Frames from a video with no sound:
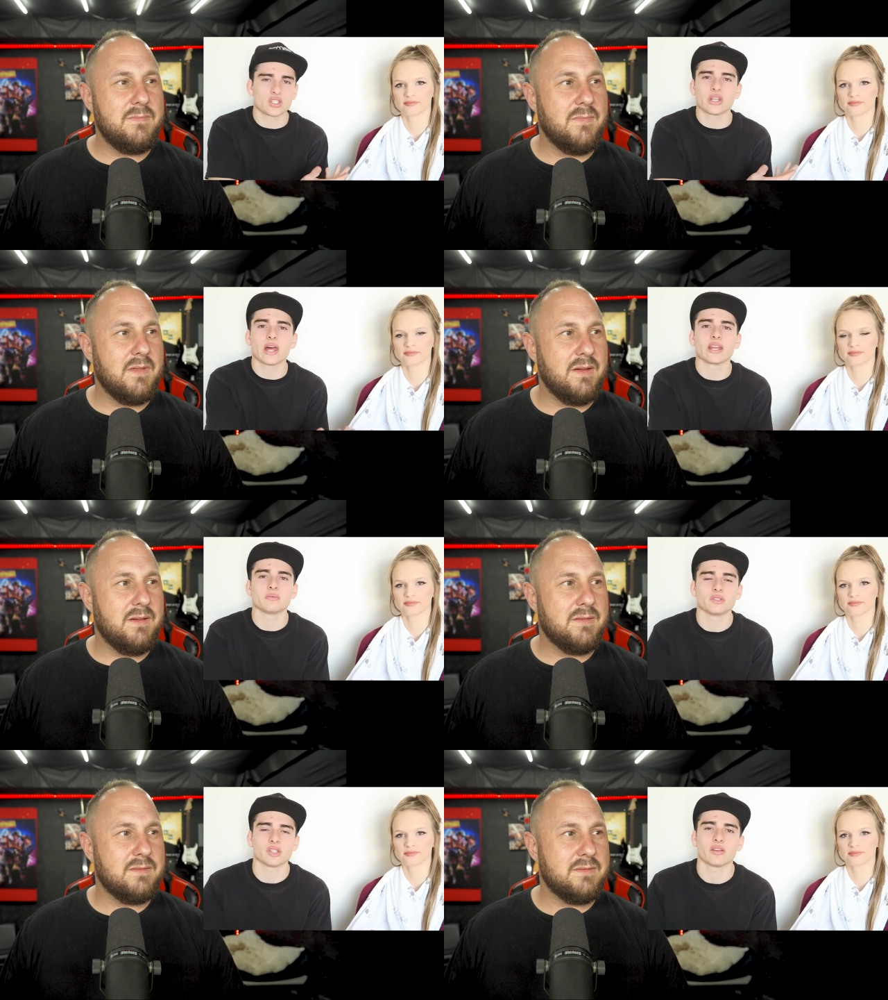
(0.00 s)
Speaker 1: me that she
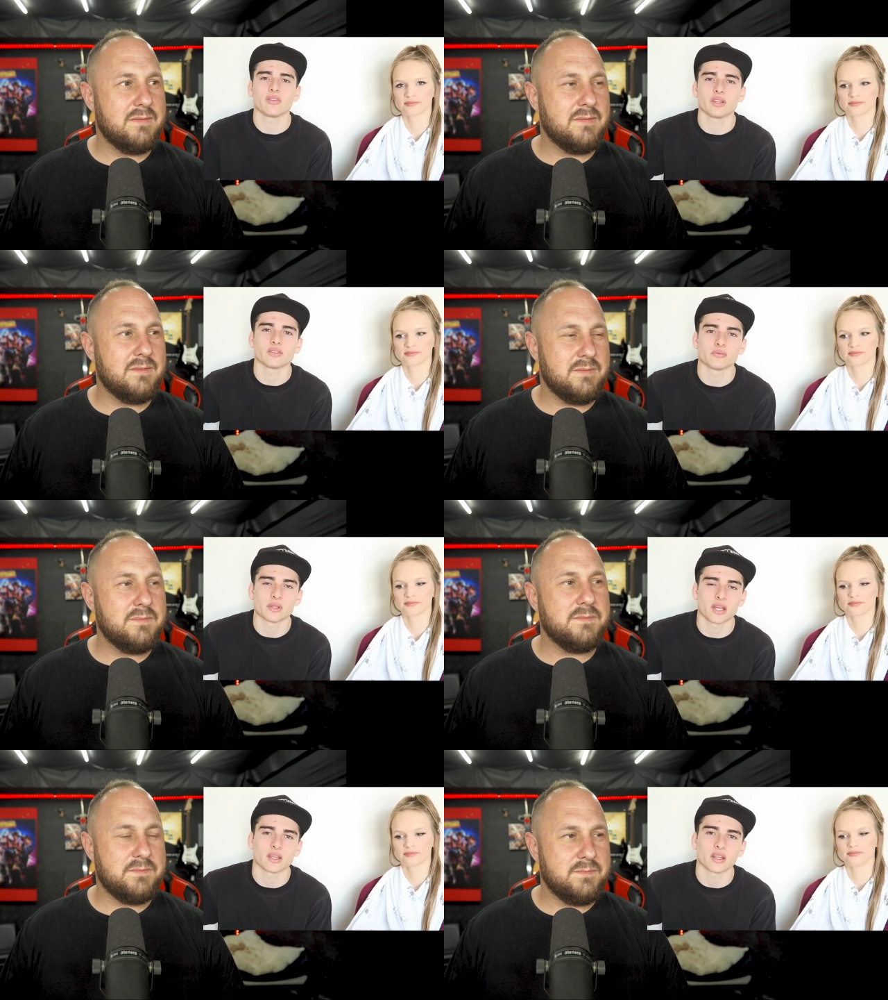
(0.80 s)
liked me. She had feelings
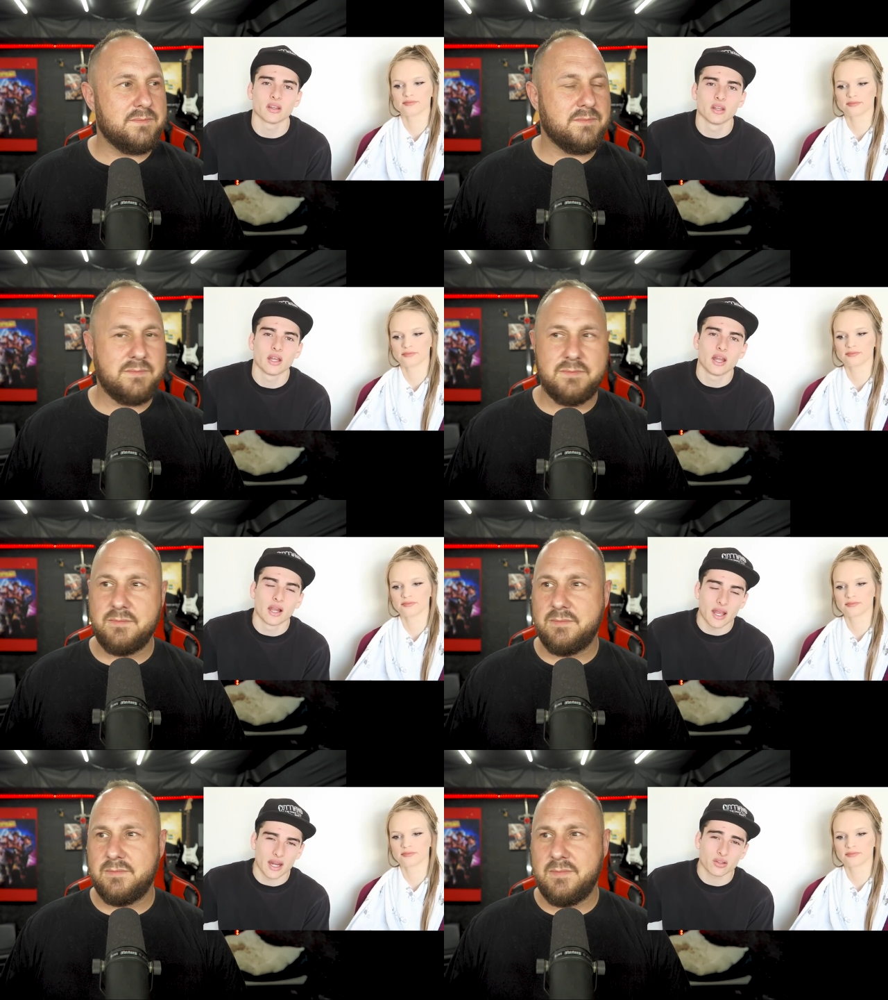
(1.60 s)
for me that night.
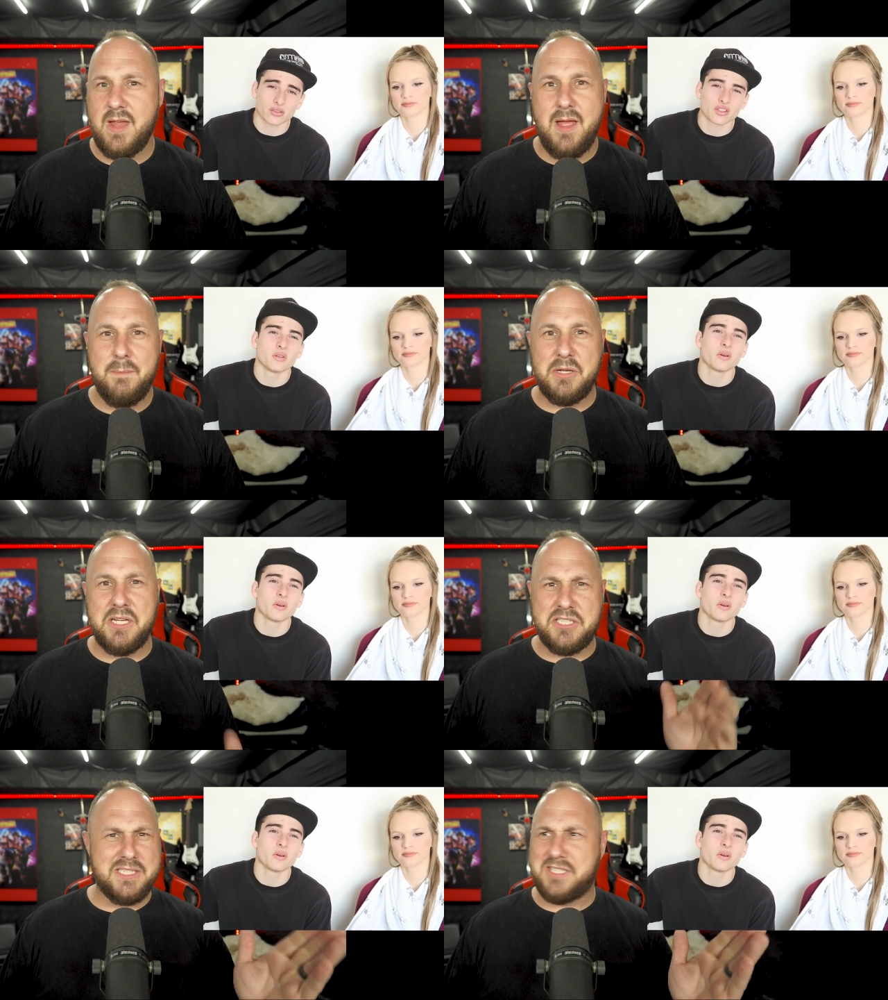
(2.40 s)
Mm-hmm.
Speaker 2: like, but
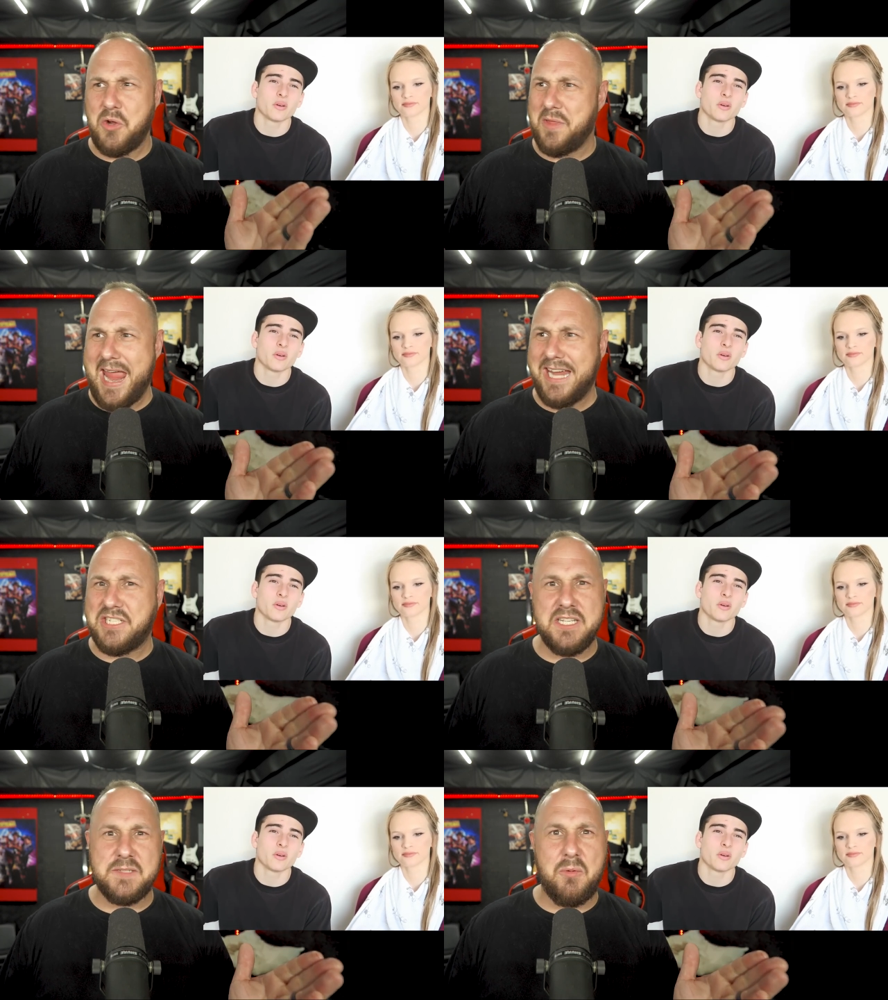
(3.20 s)
is she still with
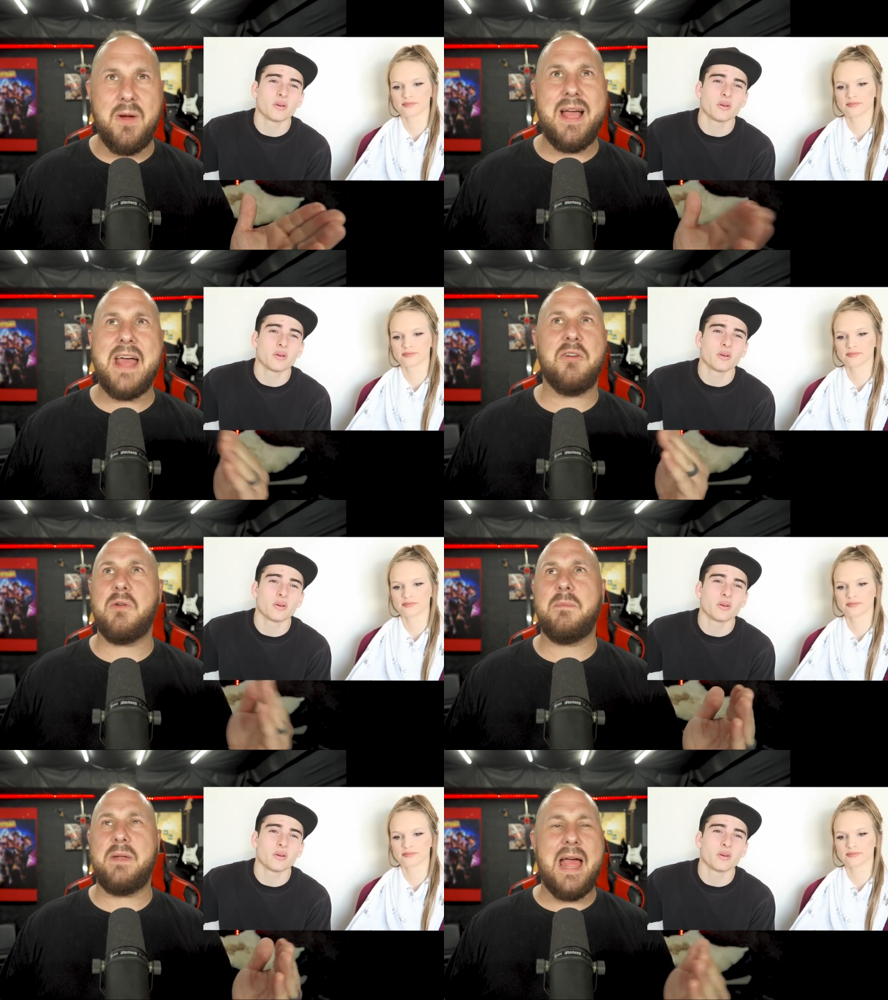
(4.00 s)
H at this point? I don't
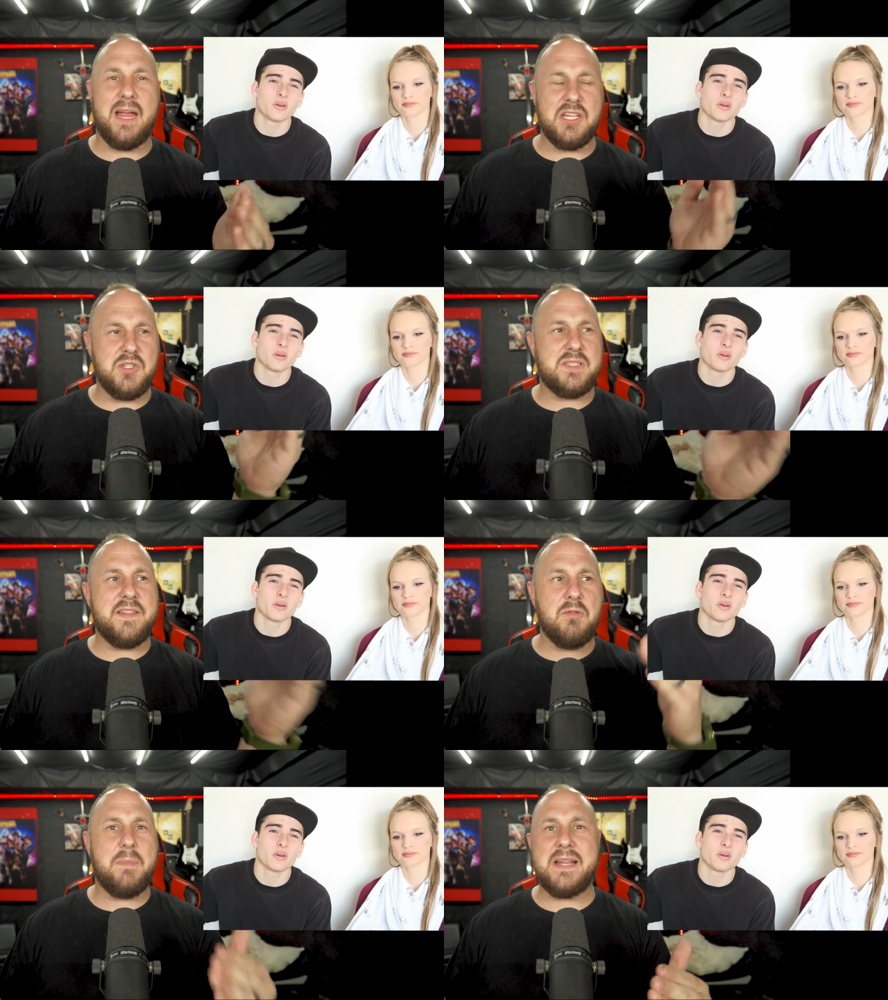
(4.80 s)
remember. Yeah, because you said
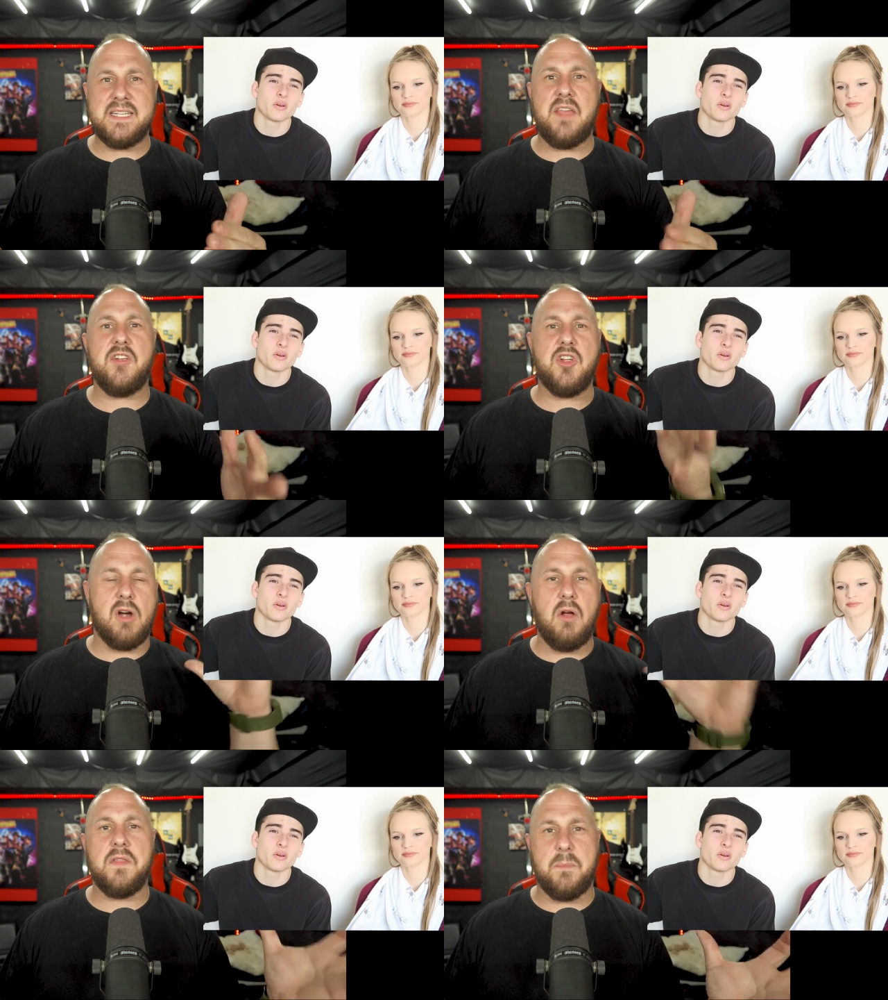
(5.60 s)
they were back together. You're
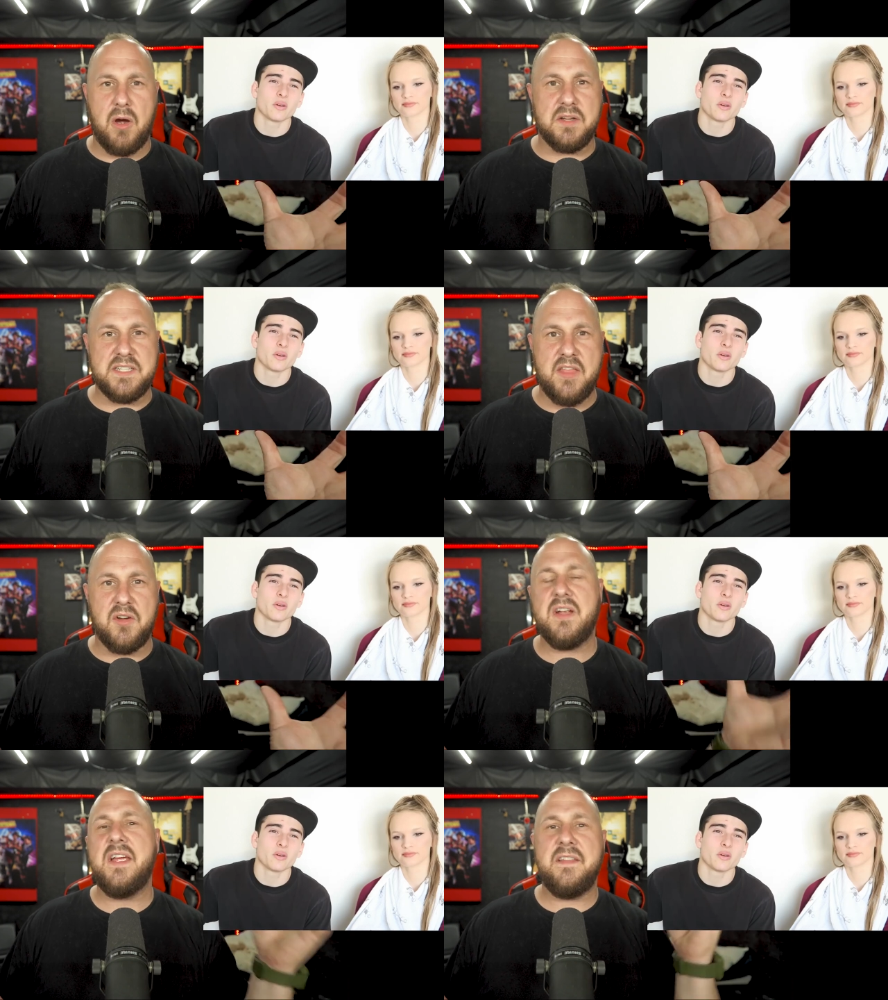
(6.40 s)
all at the park
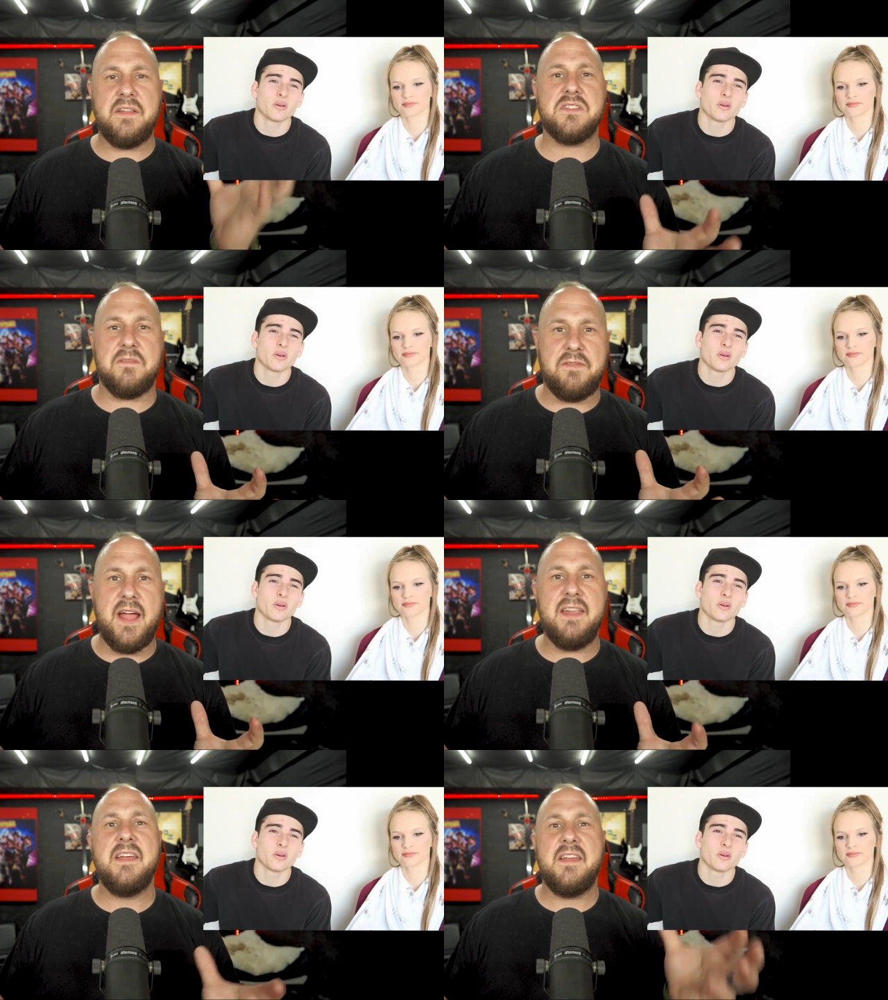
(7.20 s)
together. Then there's a
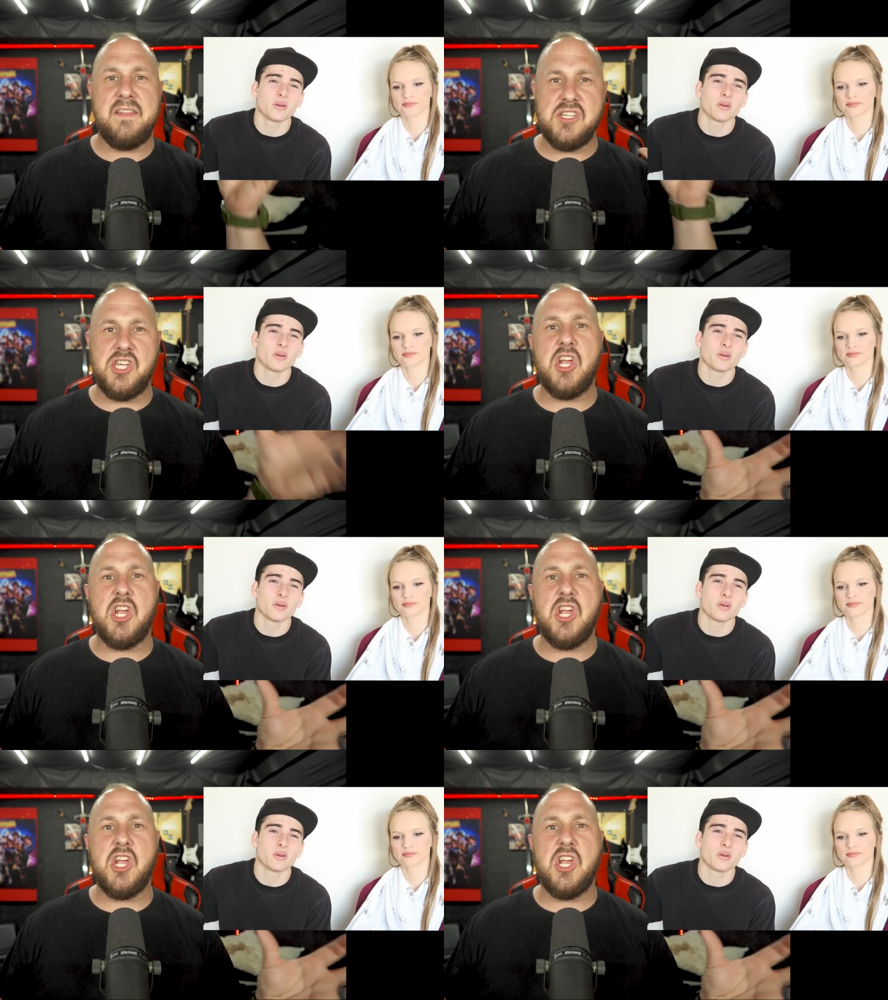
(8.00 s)
fight. Then she